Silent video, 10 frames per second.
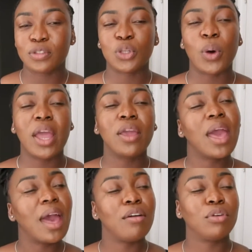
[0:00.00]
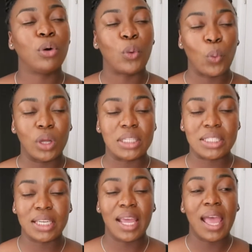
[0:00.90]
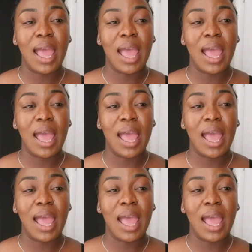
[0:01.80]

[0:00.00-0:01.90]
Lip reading: So I have unwanted